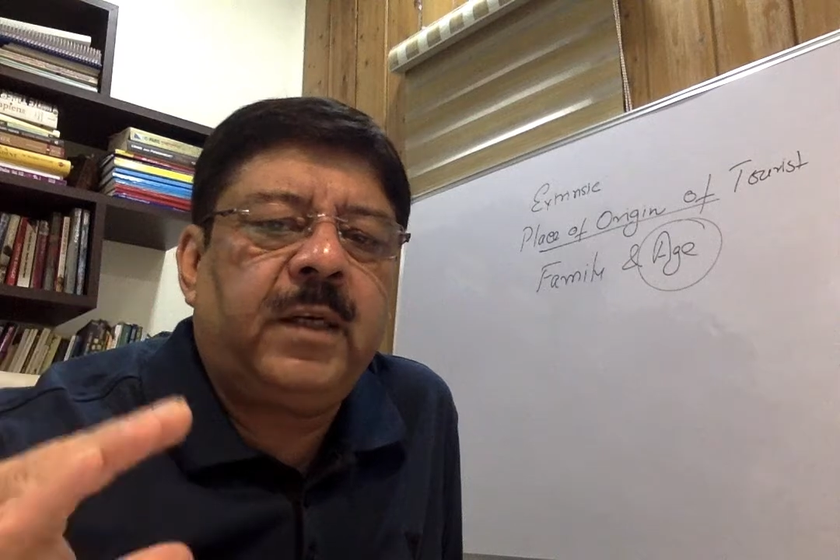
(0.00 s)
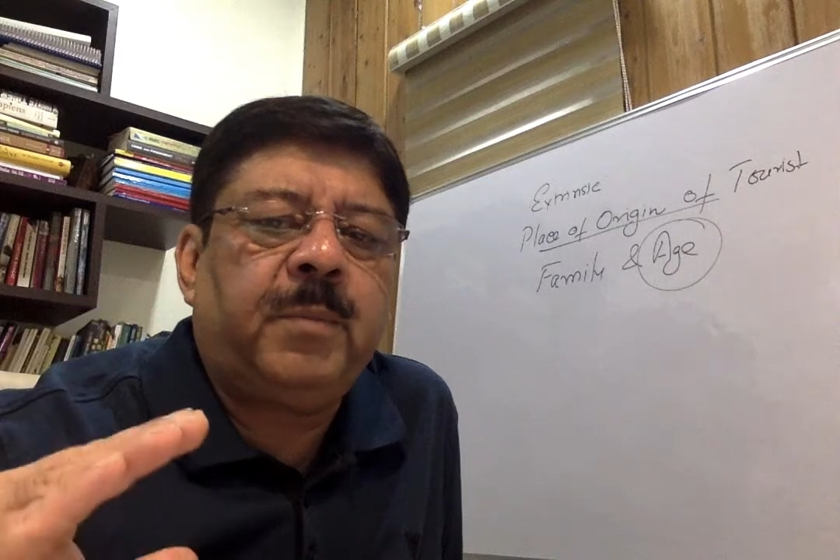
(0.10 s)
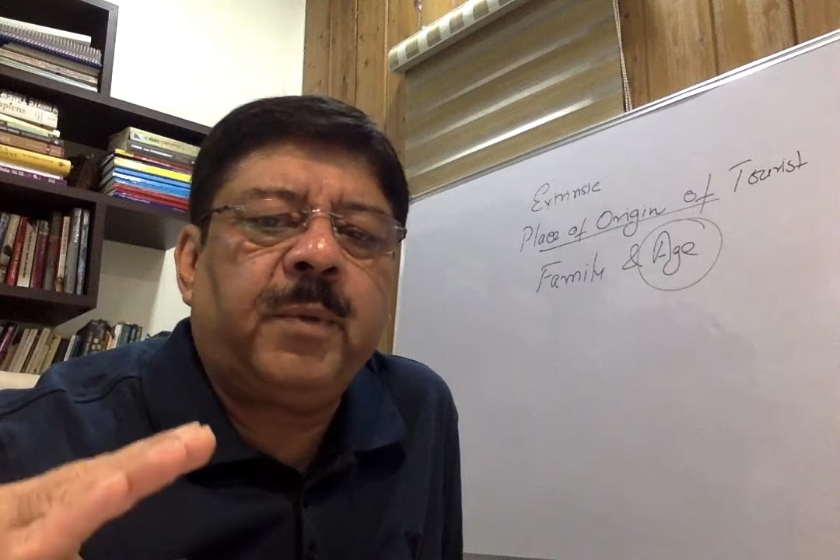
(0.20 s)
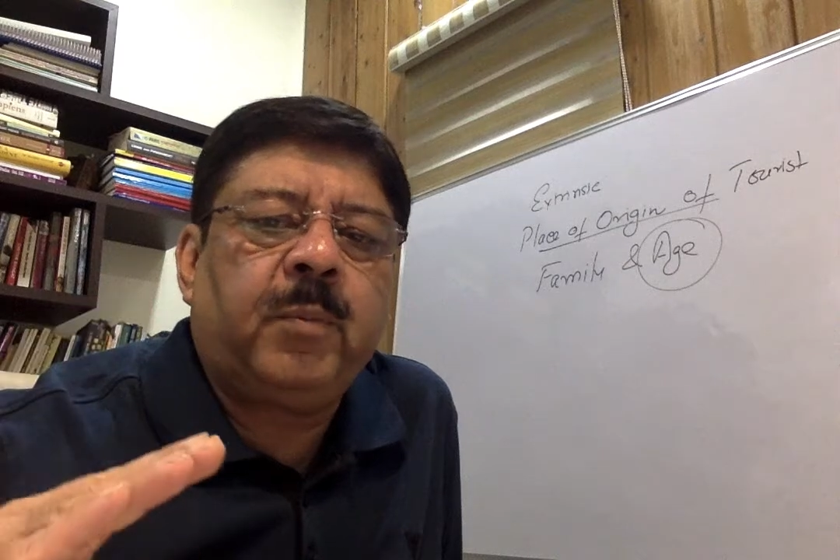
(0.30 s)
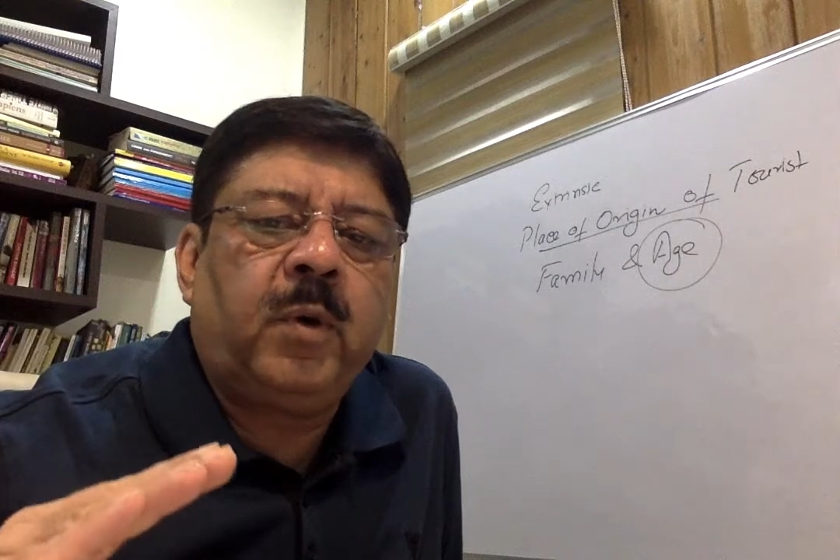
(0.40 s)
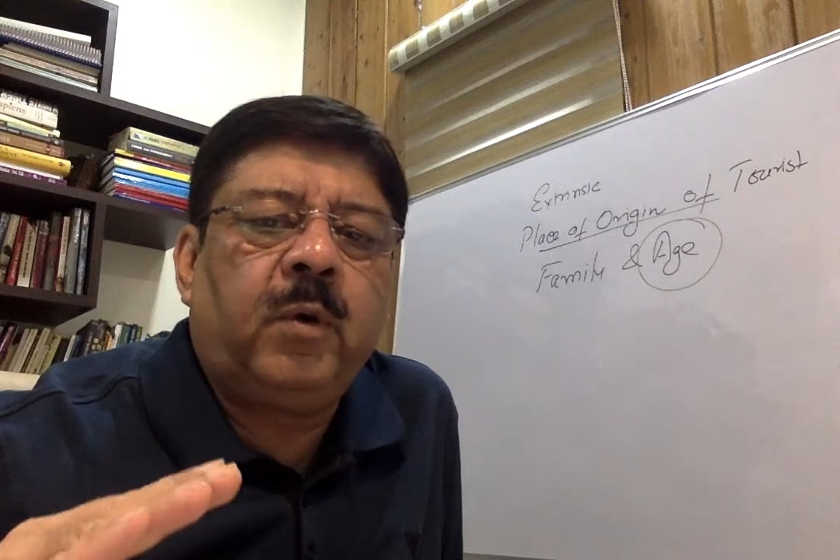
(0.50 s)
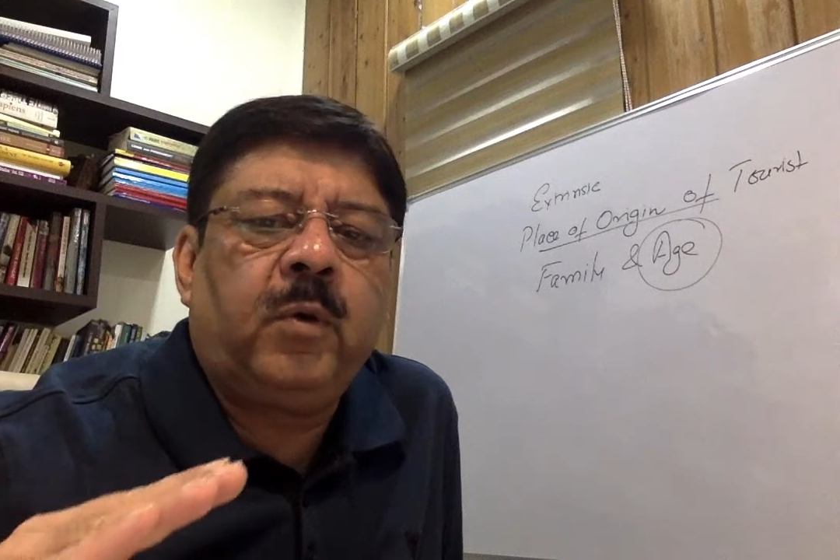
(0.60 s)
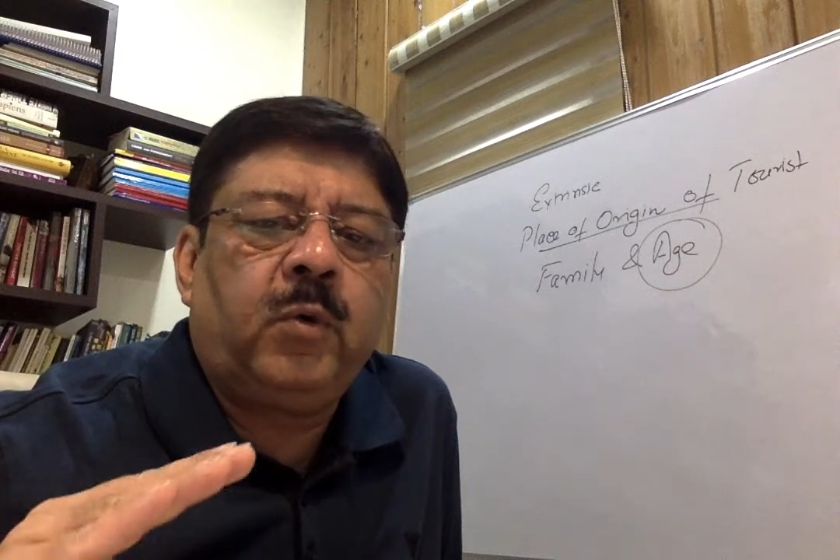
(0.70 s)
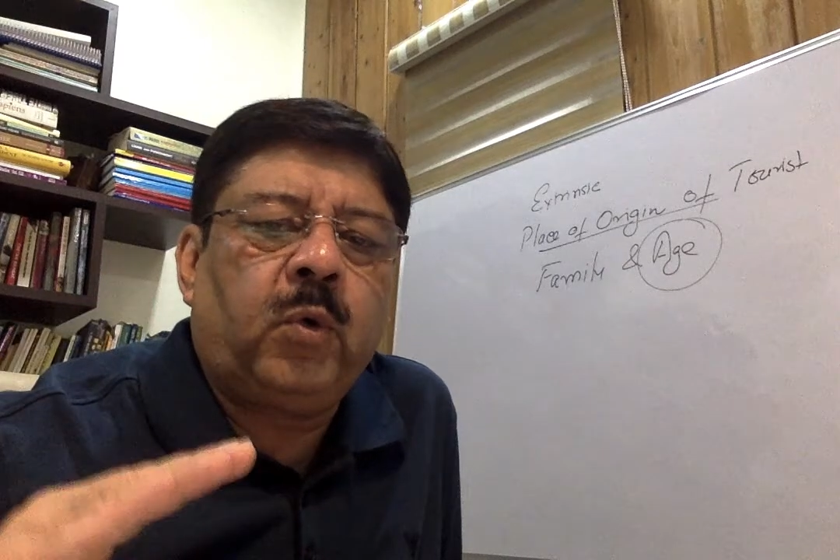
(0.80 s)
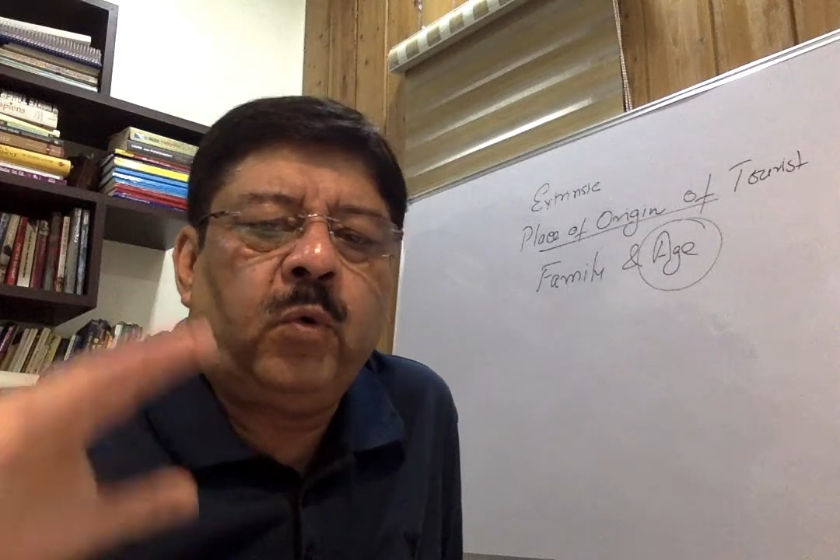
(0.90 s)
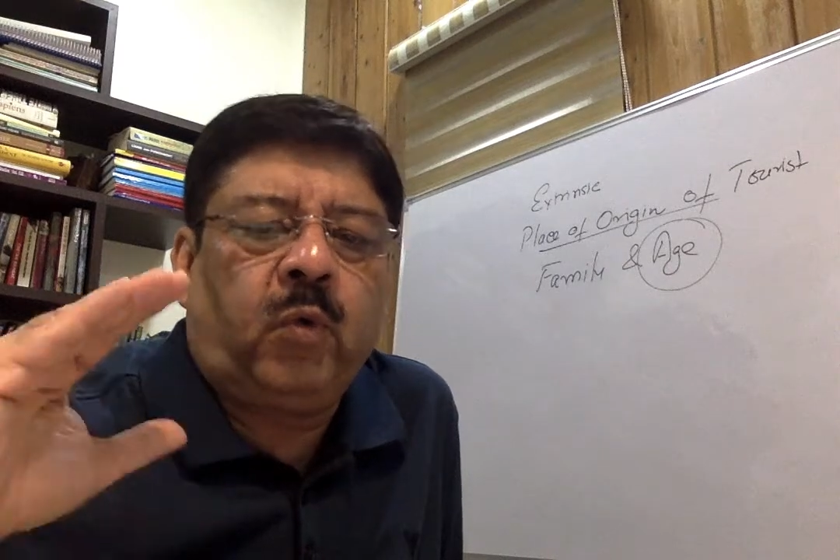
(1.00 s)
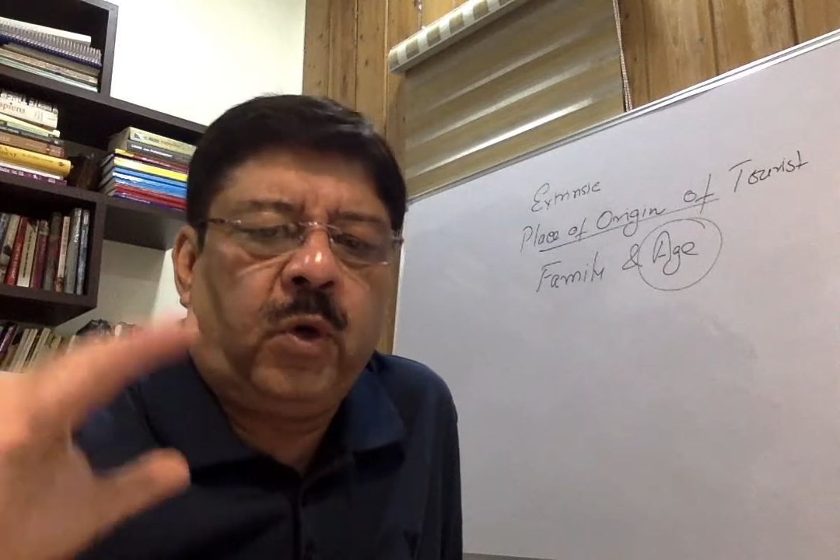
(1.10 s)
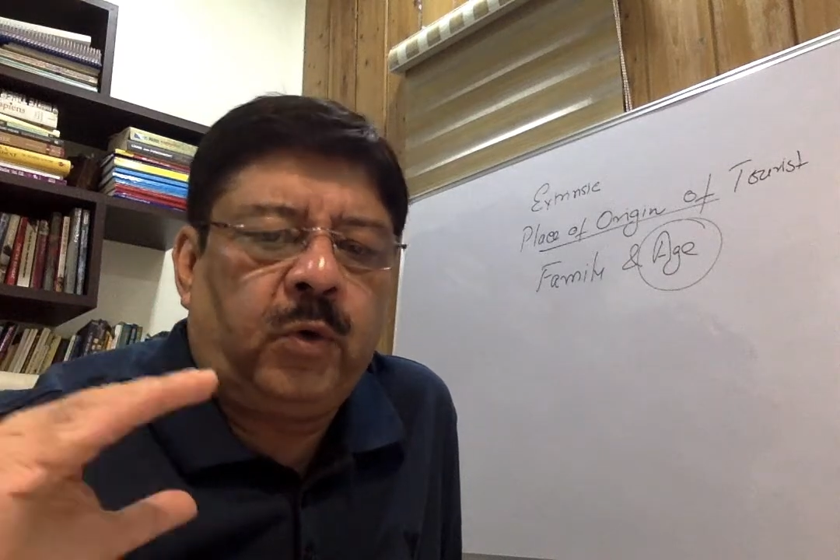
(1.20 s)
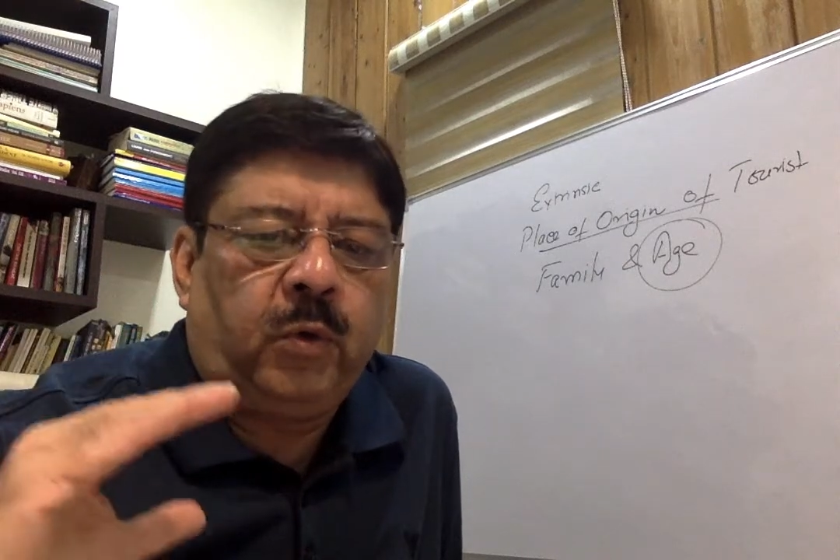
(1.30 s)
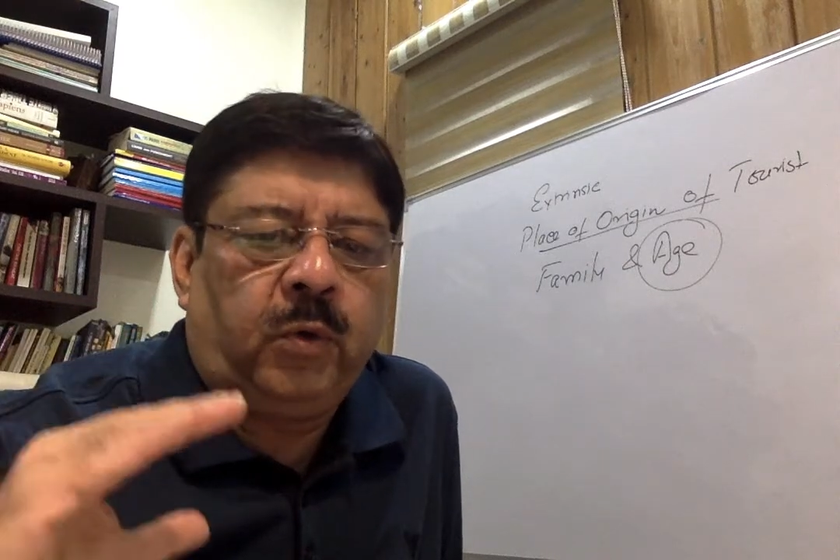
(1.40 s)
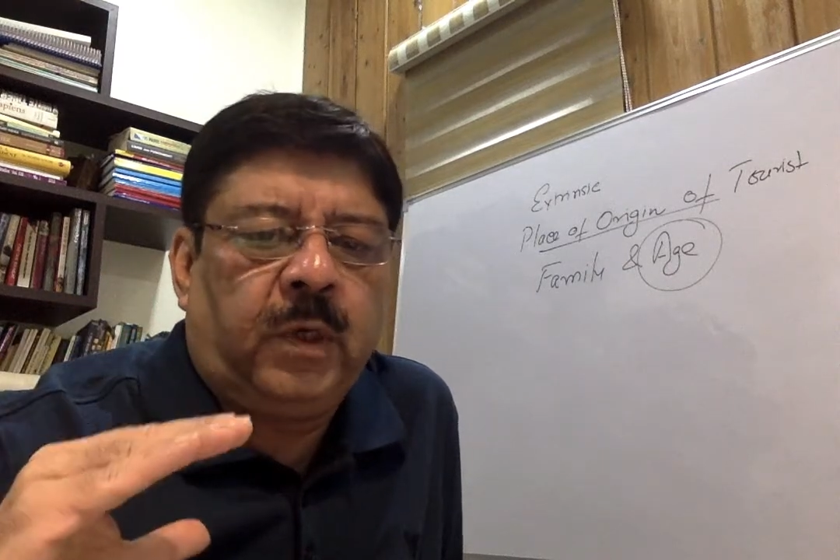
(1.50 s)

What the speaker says: people don't want to.